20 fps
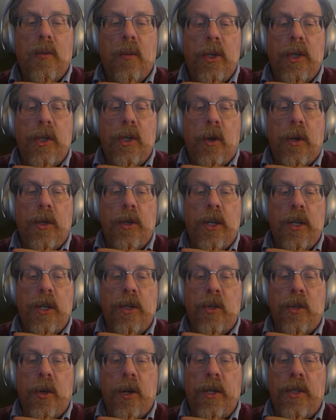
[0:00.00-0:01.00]
Resource
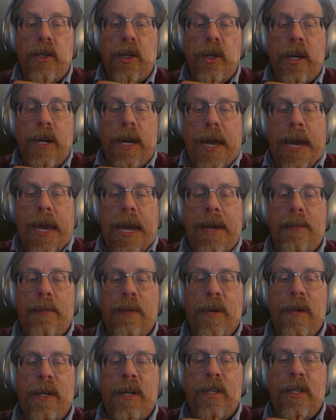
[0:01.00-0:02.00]
constraints are going to
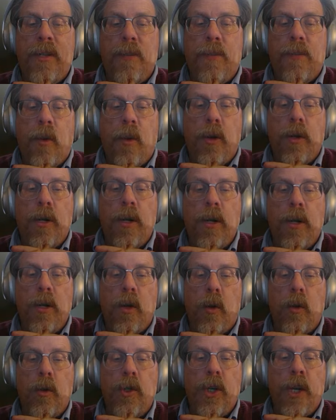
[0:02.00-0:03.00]
happen. It's important to
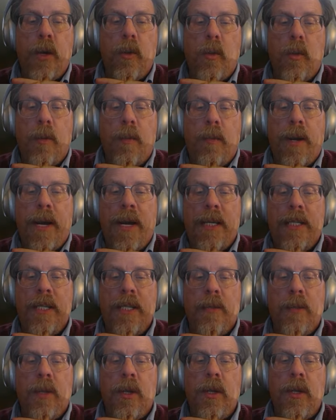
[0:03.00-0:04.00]
negotiate where
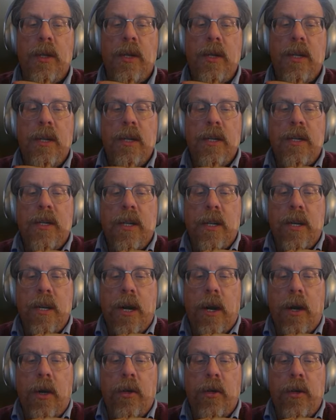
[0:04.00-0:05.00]
possible to
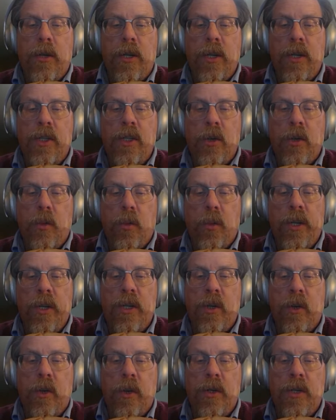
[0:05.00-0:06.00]
garner additional
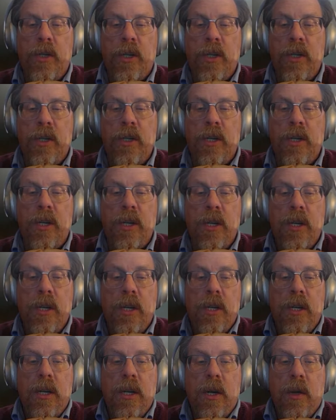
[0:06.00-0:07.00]
resources,
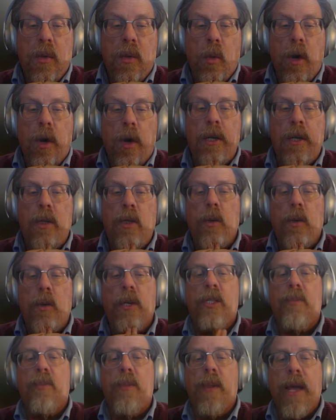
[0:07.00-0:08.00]
working to
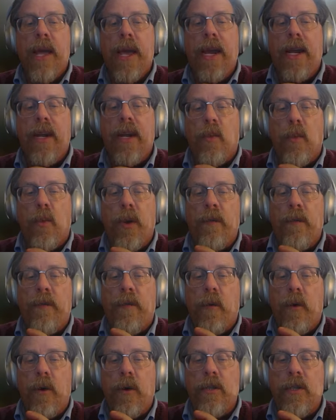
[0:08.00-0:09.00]
explain and
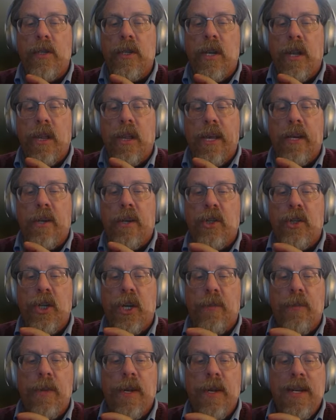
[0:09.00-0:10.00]
reinforce to
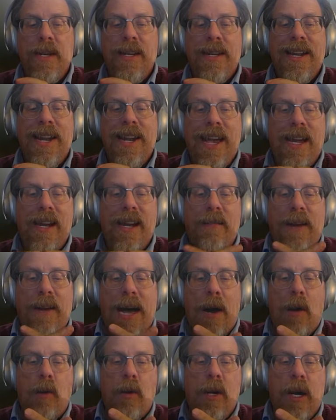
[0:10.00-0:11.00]
leadership negative
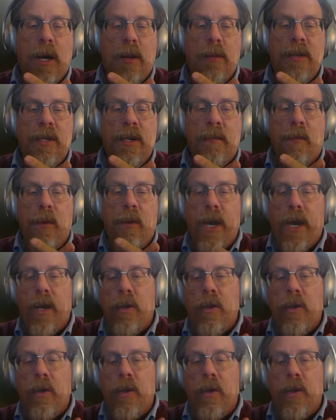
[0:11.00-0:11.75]
outcomes if we